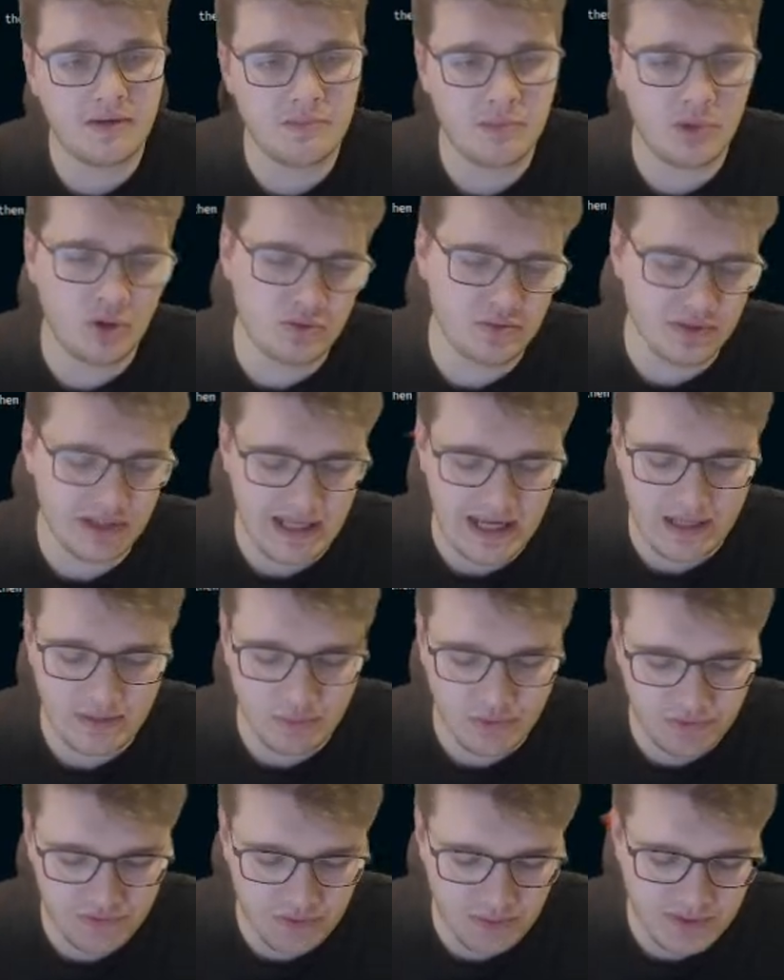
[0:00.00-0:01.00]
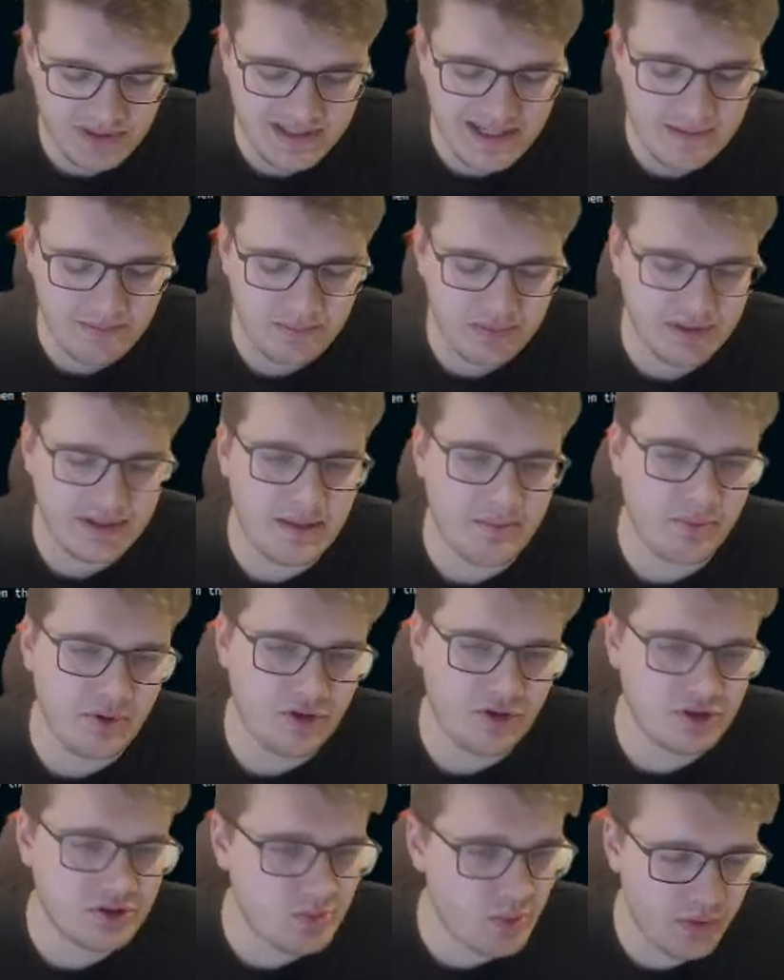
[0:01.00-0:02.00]
We already had one from the template that
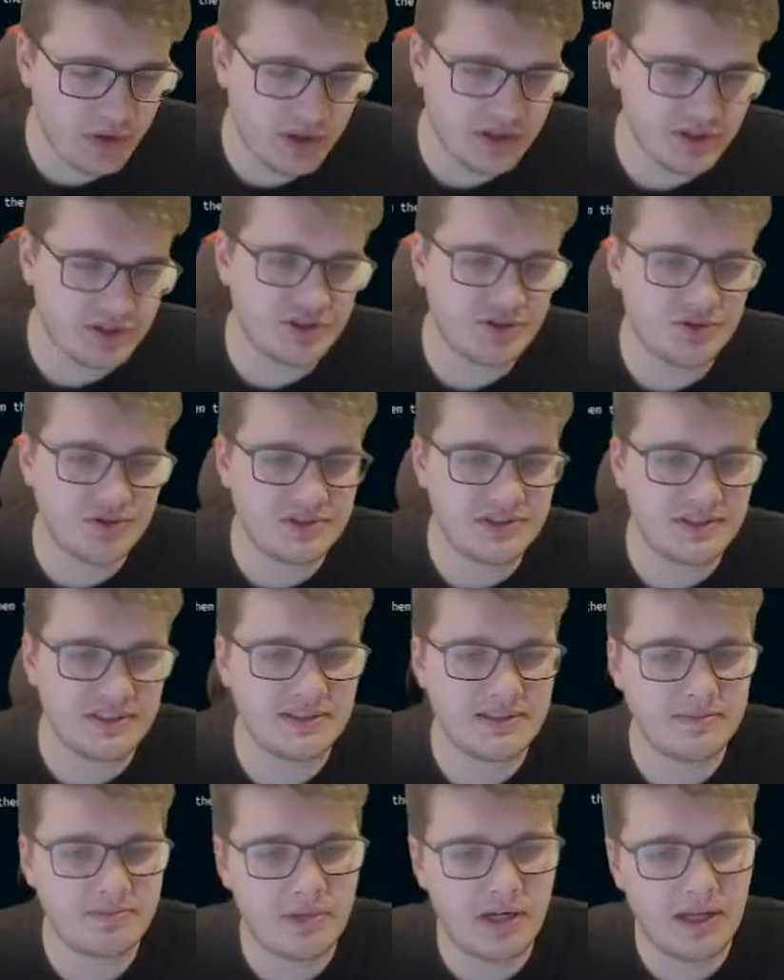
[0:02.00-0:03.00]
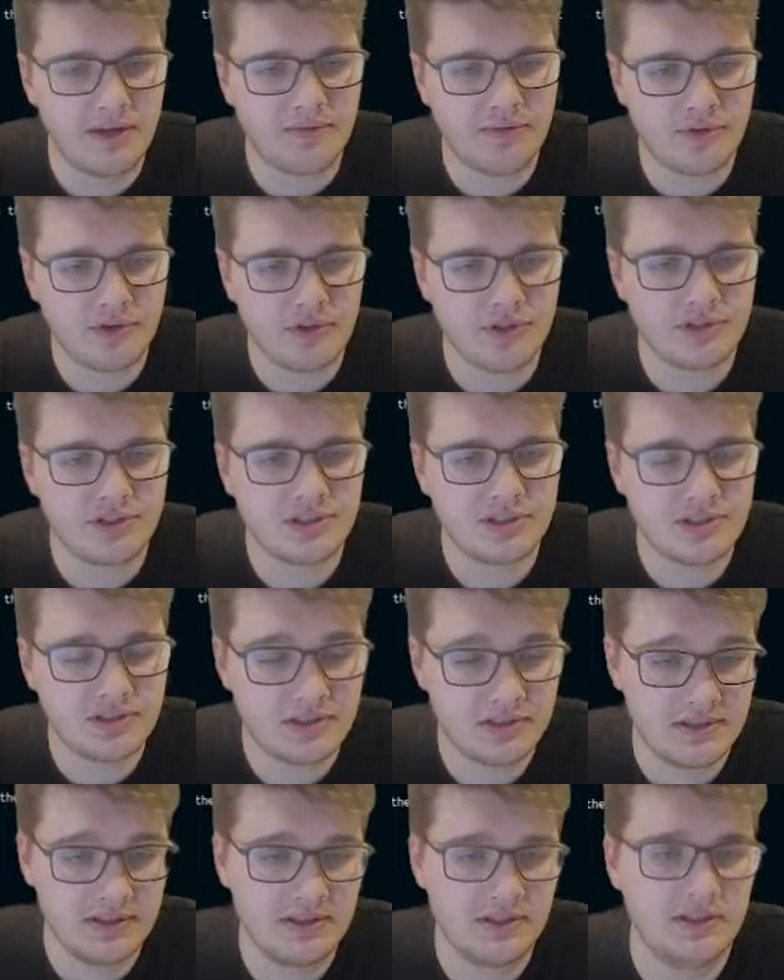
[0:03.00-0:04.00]
we used, but we could just use this. My
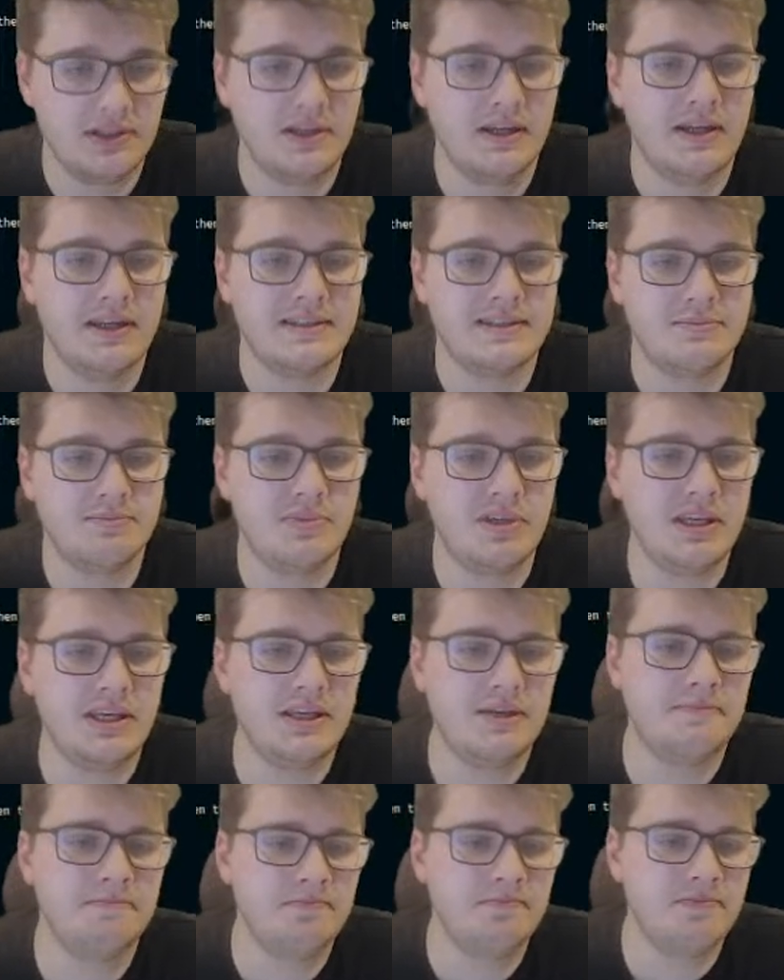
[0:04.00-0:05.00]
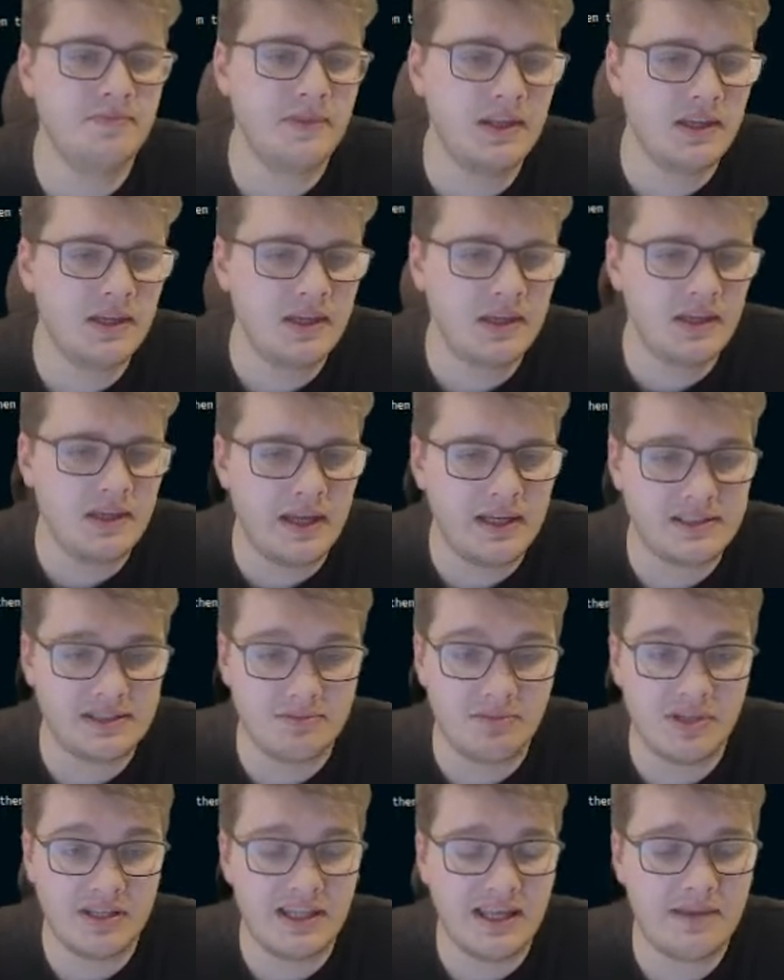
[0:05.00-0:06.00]
first SMB
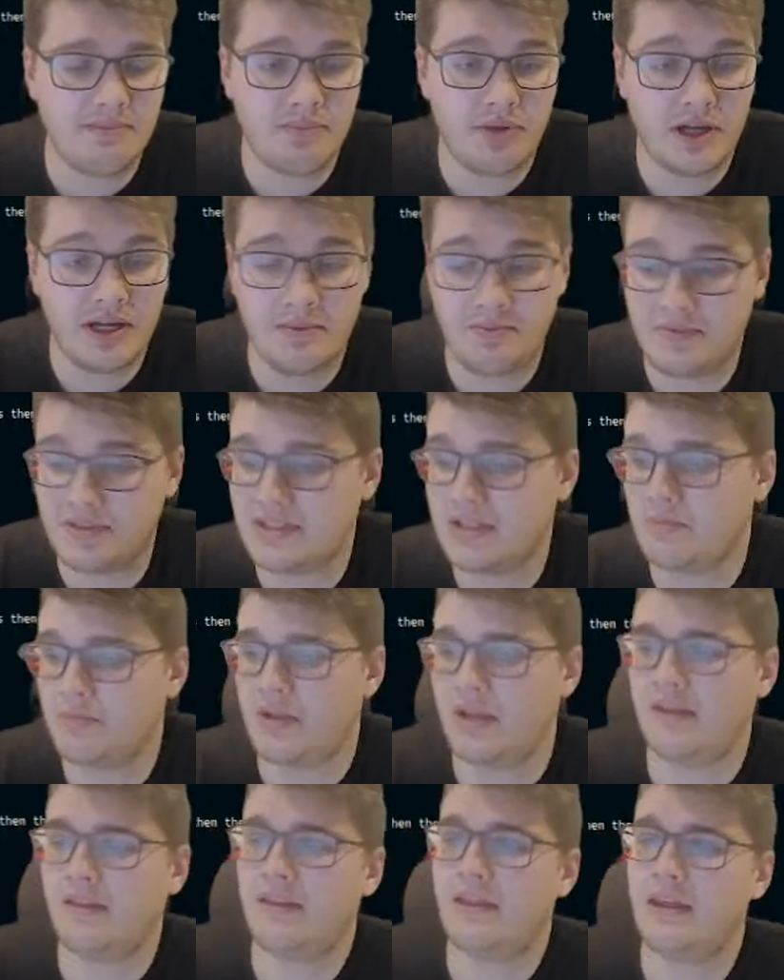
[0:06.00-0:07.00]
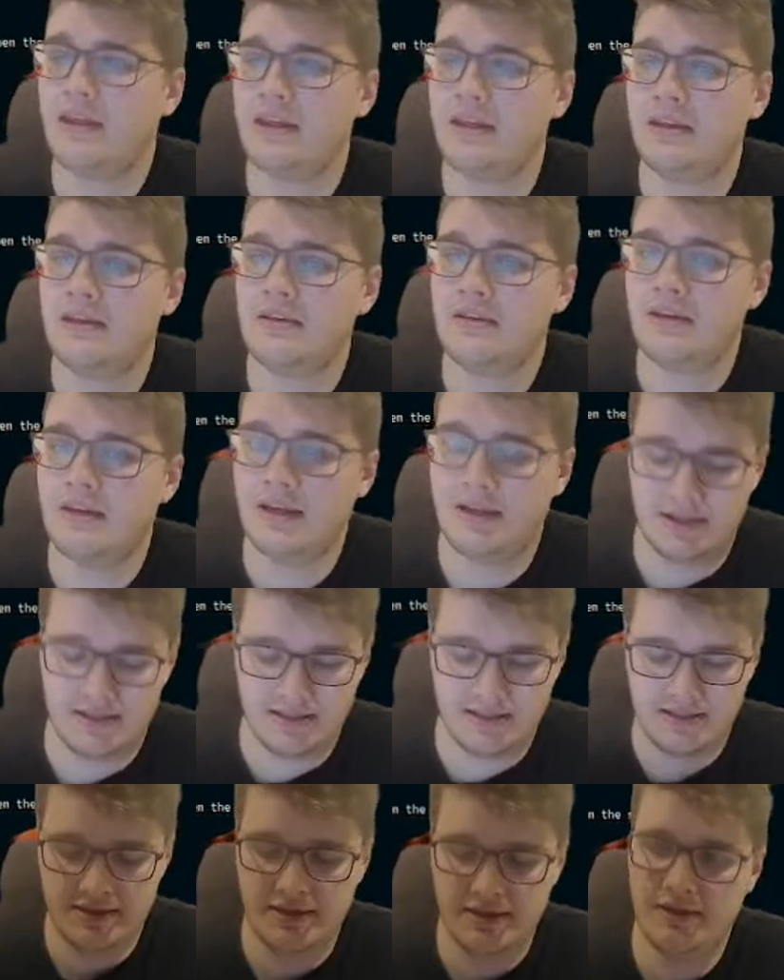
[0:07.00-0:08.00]
name pipe. This can be anything.
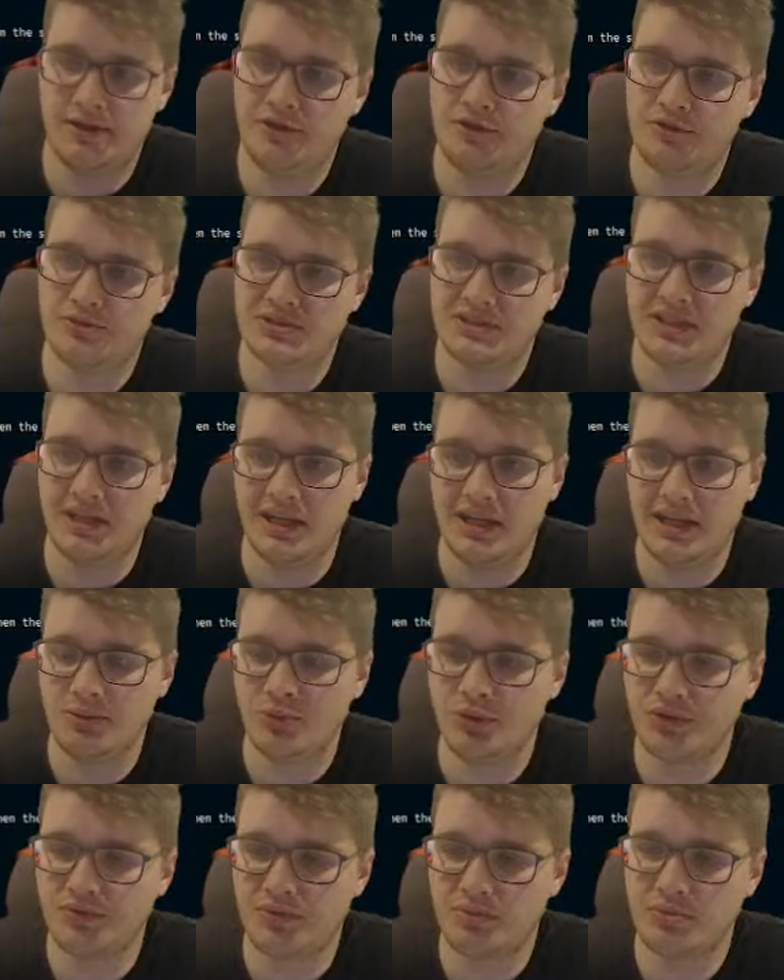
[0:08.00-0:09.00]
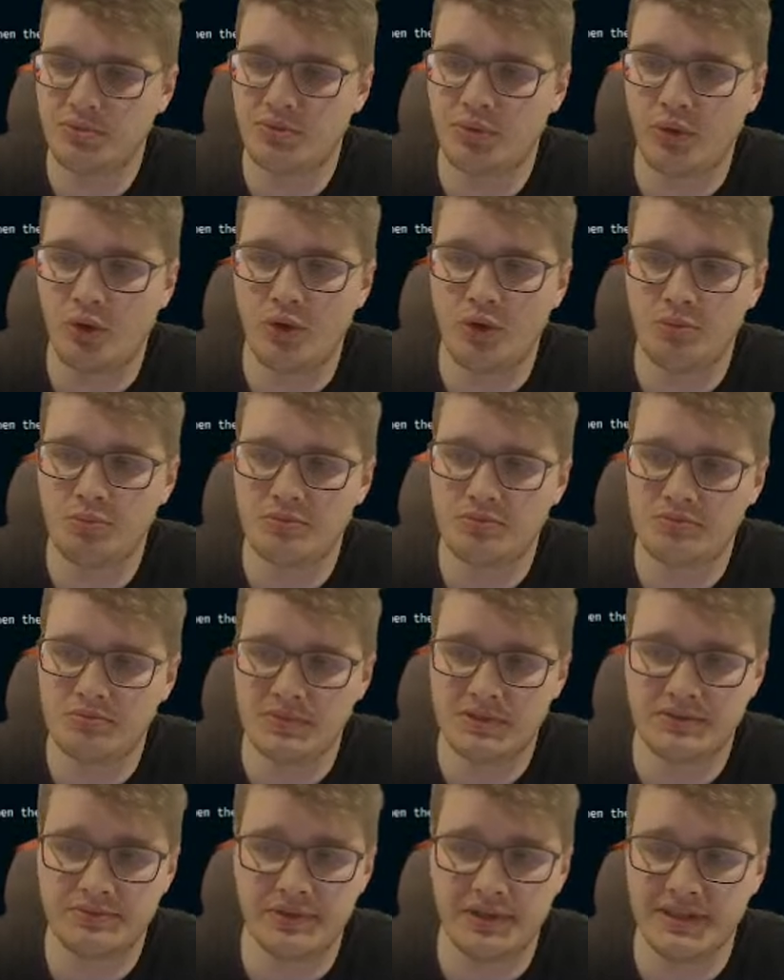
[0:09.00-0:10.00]
You know, stealing one from Chrome
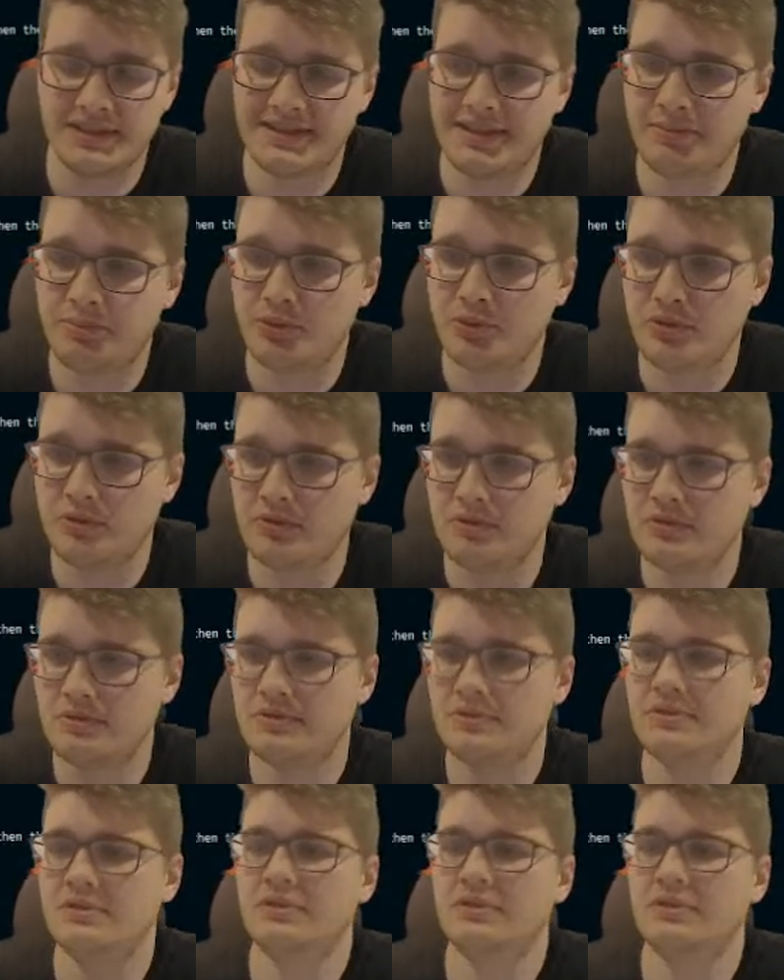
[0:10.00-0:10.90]
is really typical.